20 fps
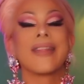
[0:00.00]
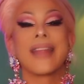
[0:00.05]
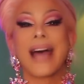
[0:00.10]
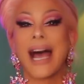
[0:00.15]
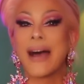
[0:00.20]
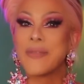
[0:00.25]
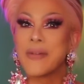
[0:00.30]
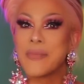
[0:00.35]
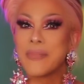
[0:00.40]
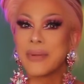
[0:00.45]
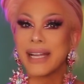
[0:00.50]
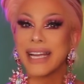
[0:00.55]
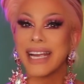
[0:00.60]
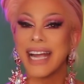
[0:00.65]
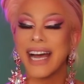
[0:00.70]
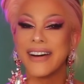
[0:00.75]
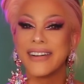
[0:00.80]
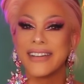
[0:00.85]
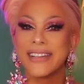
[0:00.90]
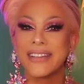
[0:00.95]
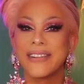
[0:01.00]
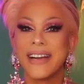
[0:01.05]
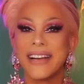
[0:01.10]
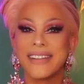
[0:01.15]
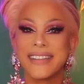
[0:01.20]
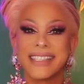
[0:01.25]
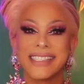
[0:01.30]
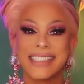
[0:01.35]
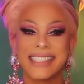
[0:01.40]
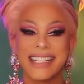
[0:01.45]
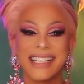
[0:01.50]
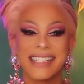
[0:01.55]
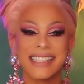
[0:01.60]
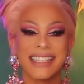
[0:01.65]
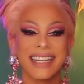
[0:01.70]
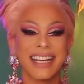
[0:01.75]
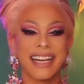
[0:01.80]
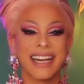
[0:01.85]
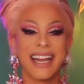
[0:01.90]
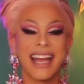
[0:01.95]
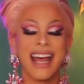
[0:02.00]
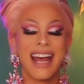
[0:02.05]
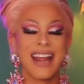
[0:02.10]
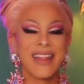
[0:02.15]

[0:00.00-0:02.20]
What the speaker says: that will play out throughout the season.